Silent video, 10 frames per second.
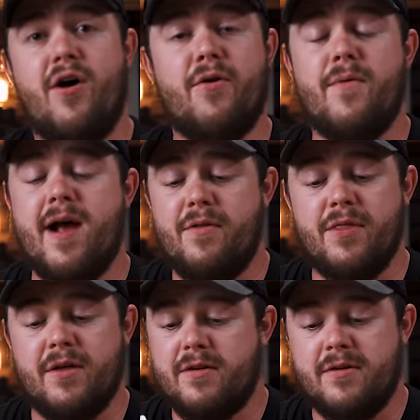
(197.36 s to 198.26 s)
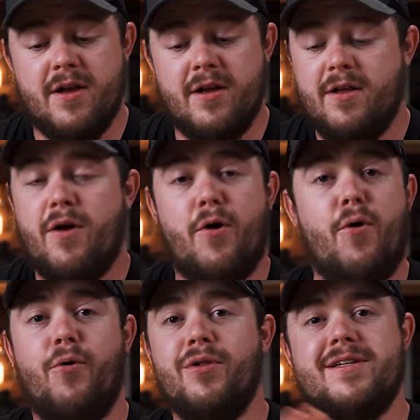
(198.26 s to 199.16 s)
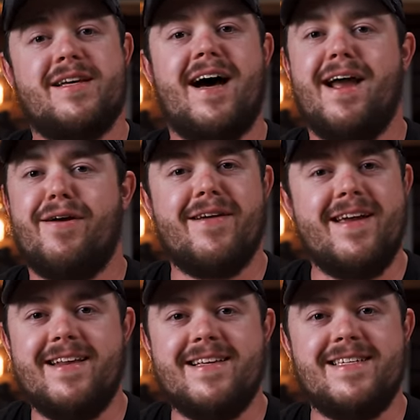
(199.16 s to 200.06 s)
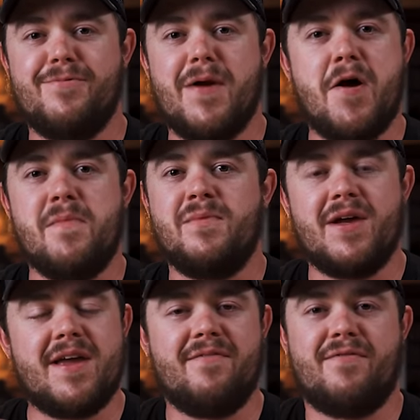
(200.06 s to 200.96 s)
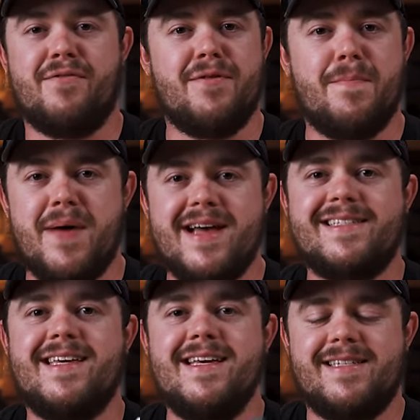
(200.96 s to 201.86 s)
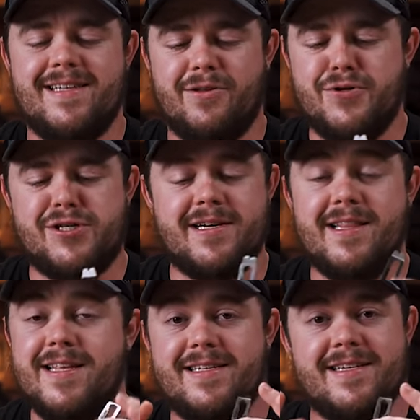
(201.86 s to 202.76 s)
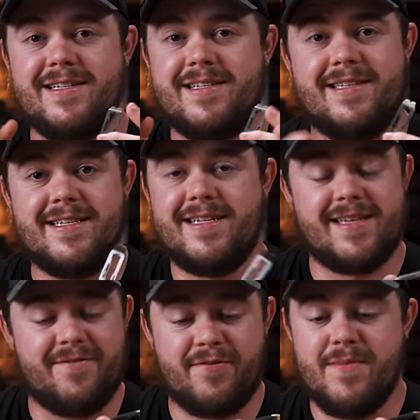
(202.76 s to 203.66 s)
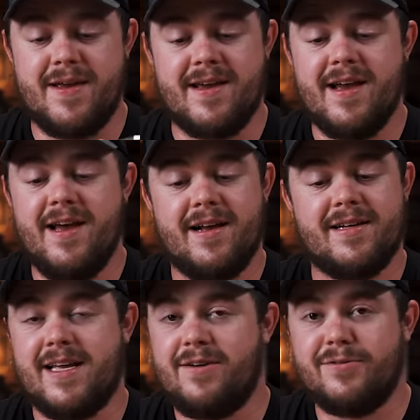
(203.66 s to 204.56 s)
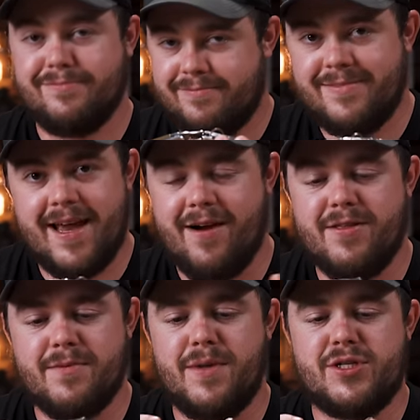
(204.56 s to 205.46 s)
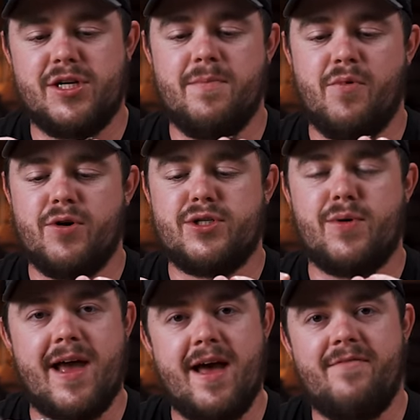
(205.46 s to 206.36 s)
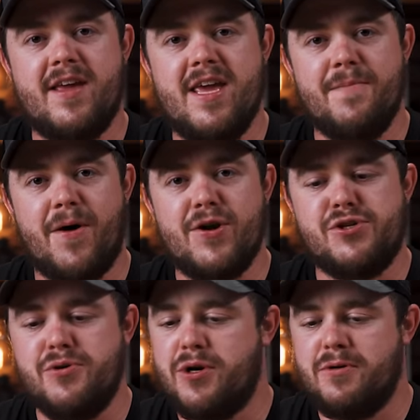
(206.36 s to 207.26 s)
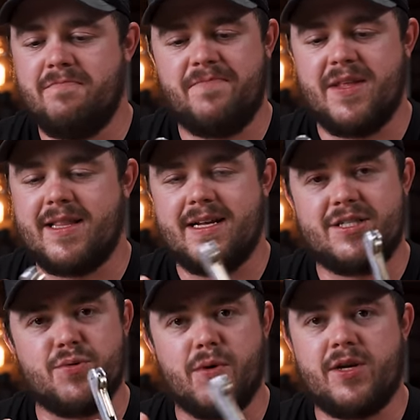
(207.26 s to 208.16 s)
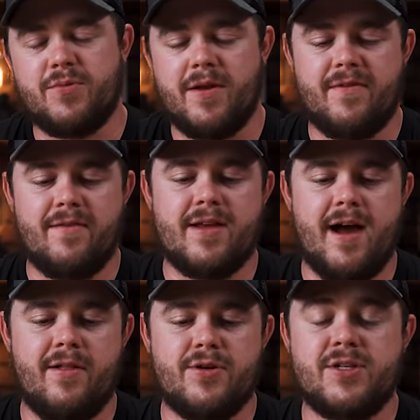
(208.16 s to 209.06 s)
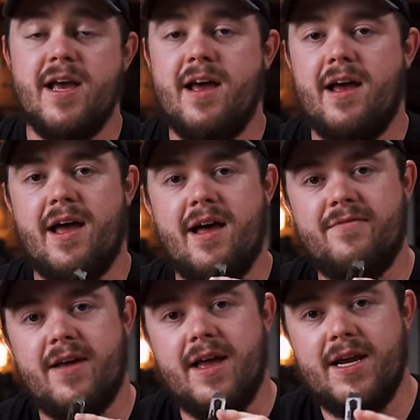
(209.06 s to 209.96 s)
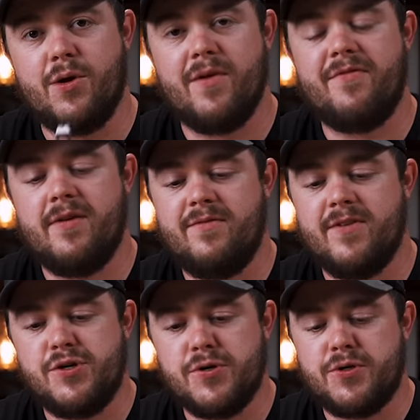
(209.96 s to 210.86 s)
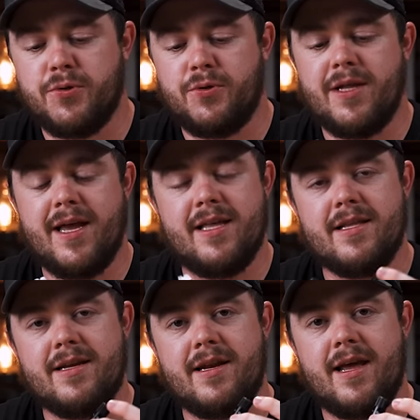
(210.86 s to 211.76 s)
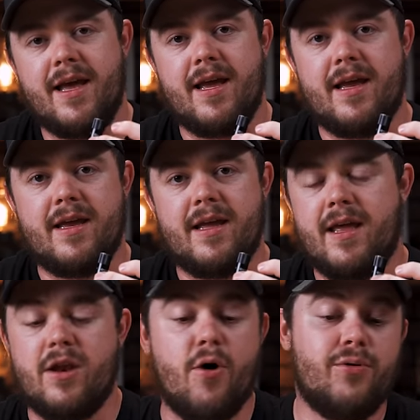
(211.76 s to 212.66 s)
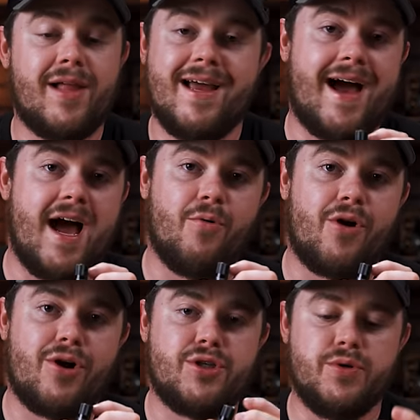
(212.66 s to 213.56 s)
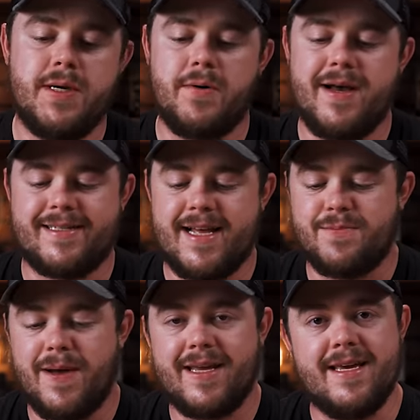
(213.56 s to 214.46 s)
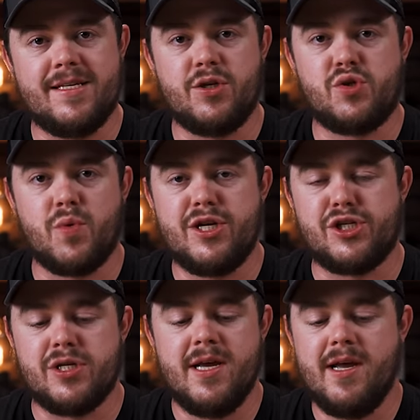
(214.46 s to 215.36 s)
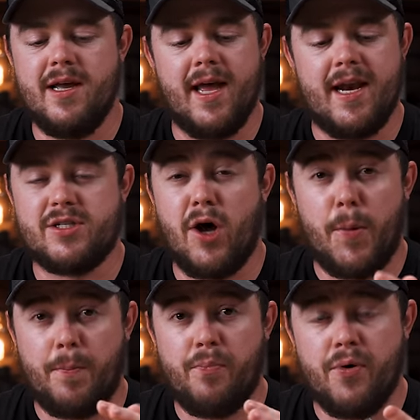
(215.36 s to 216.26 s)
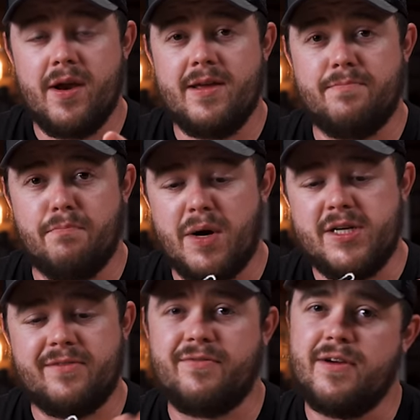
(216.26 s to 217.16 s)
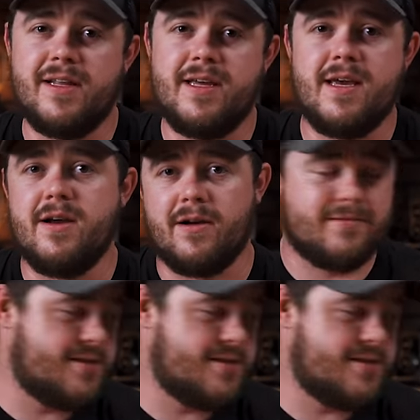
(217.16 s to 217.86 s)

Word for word: gone around the whole entire EDC realm looking for the best key solution, and this is this is it for me because I don't carry them much anymore. So I have a Keybar Junior. I think that's 20 $25. I have a Griffin Adventure Tool and then a an Olight I1R2 EOS. That's my key situation and it's all pretty budget friendly gear.